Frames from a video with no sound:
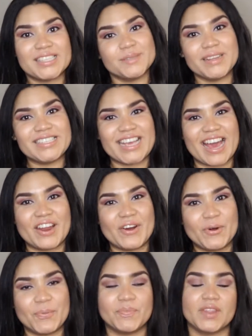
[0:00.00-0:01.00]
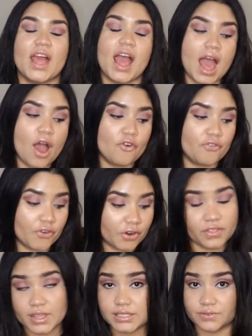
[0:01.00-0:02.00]
my channel. For
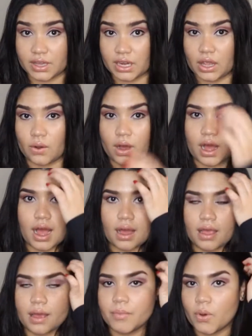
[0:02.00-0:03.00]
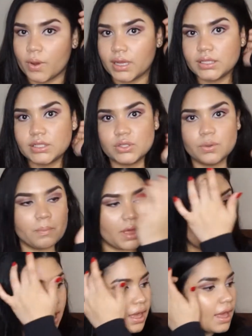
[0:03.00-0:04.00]
this video, I am going to
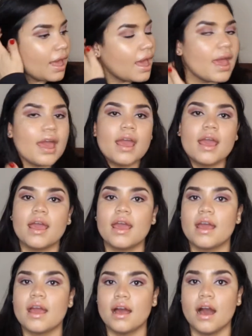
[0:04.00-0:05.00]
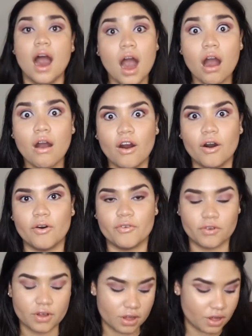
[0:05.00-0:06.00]
make a
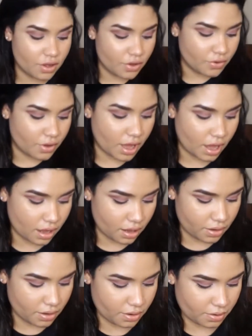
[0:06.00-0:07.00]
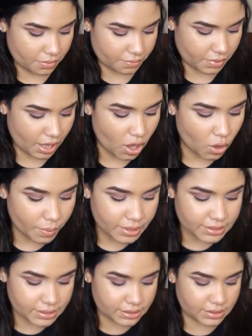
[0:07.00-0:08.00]
haul. I always
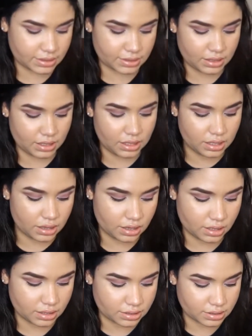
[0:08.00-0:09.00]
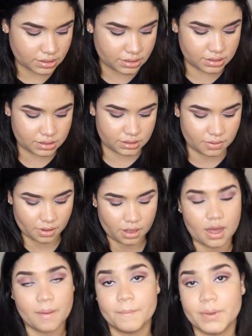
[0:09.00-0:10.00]
see this
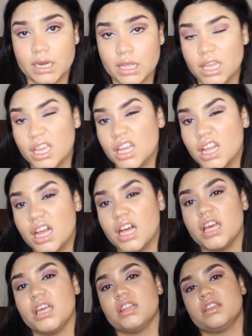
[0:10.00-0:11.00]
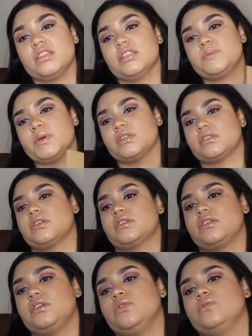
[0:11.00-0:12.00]
company. This basket is
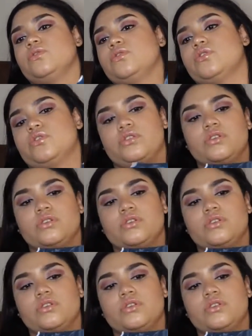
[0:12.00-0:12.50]
huge.